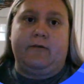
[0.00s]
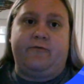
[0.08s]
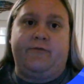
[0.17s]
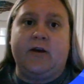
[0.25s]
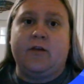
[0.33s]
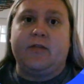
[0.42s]

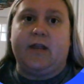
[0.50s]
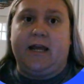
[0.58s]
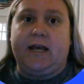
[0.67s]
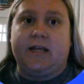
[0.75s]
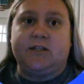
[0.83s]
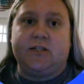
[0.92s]
feel the
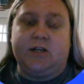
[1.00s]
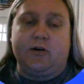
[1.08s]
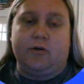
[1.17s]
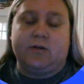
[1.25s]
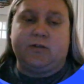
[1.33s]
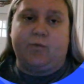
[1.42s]
need
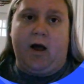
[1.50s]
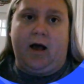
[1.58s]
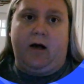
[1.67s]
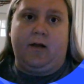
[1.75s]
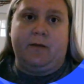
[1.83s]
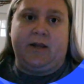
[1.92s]
to as
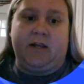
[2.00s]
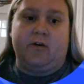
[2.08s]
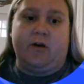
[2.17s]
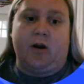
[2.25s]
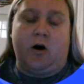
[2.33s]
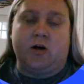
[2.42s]
well, I mean, you
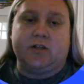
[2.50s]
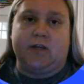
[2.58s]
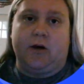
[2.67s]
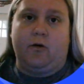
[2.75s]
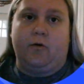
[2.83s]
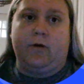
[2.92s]
can
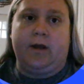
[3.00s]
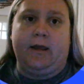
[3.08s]
also